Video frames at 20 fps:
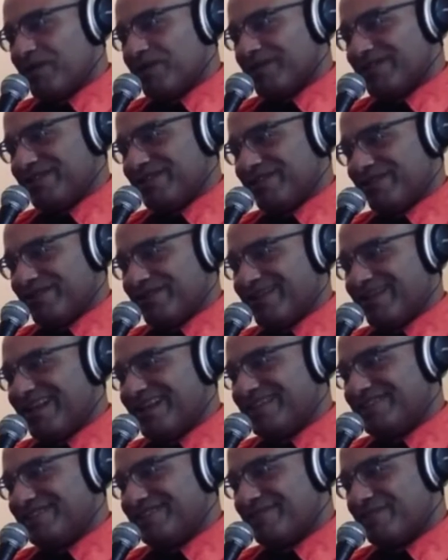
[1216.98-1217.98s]

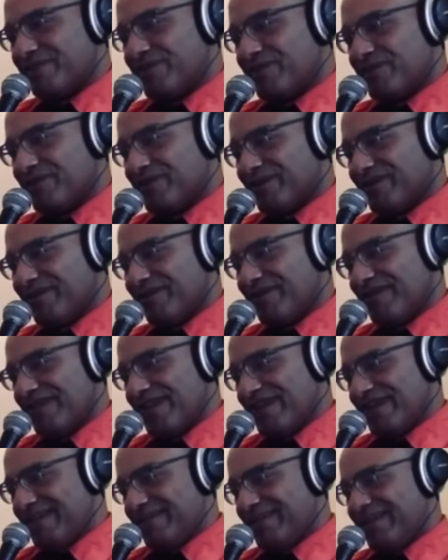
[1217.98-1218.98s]
materialized from nowhere
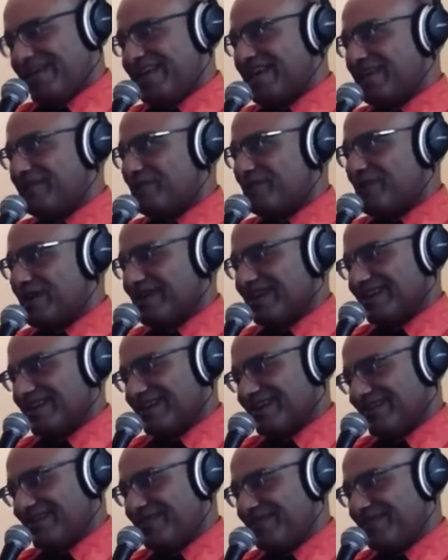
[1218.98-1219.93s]
and began running